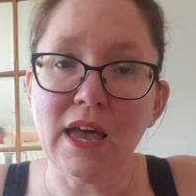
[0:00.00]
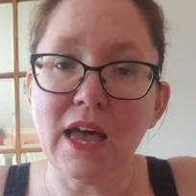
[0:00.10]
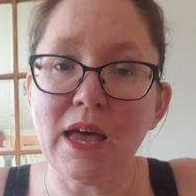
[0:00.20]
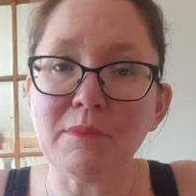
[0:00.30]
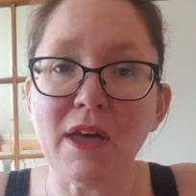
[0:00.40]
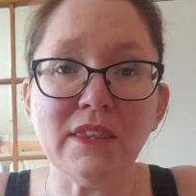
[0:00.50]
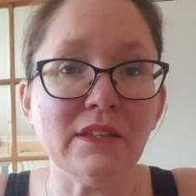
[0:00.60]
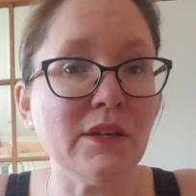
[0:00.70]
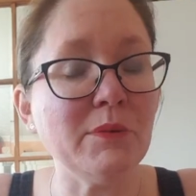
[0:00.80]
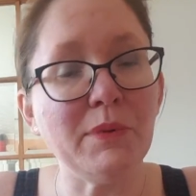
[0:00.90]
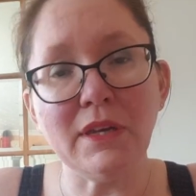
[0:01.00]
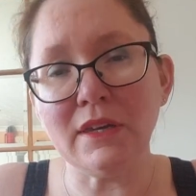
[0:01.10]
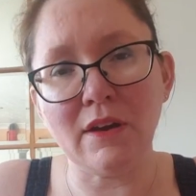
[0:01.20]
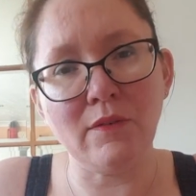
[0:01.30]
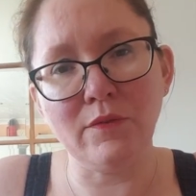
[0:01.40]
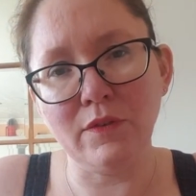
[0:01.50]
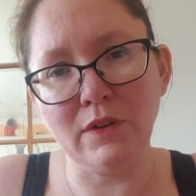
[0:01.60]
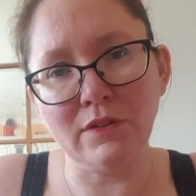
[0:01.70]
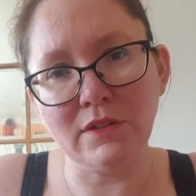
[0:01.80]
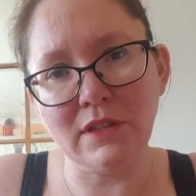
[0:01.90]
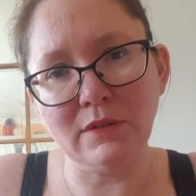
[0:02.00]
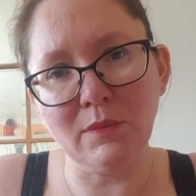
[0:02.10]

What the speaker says: And then I'll be going through lots of little